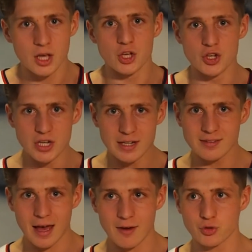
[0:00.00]
You need
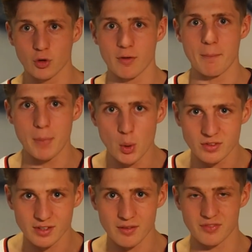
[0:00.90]
to have sort of a
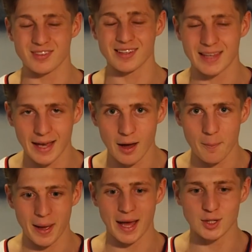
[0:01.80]
motive to get
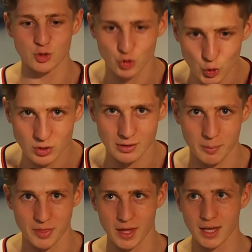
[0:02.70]
up and do
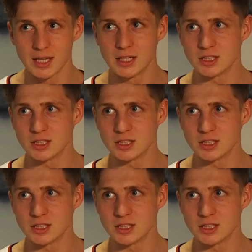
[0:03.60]
something.